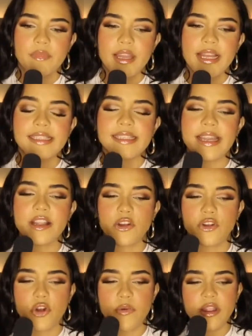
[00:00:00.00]
it's
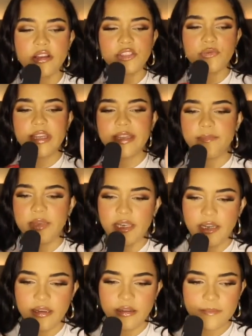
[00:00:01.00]
like going onto
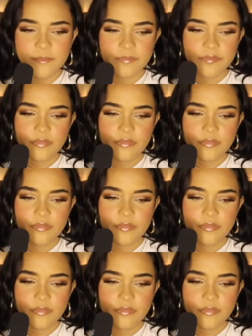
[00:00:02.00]
Wikipedia,